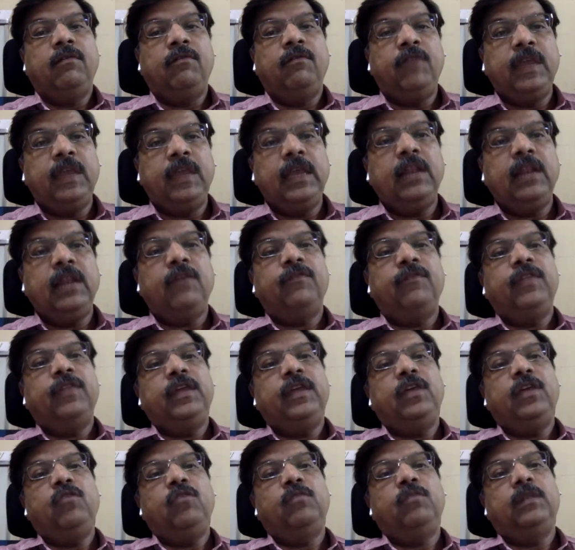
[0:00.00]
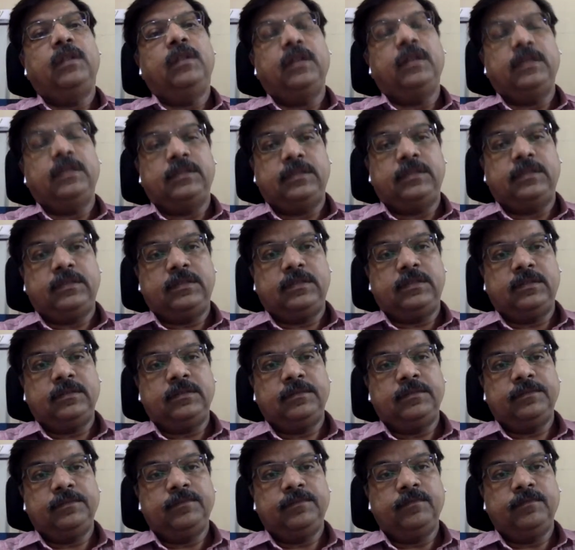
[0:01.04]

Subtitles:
wheel of the human race.